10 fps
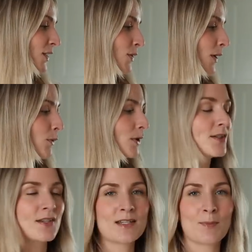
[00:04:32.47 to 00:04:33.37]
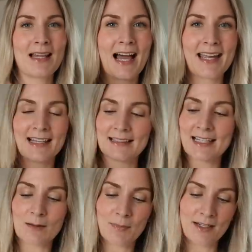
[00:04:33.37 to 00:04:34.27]
So I will just apply a
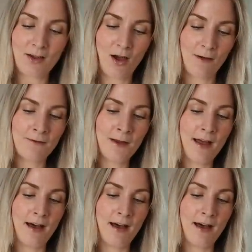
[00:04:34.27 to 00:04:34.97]
little bit of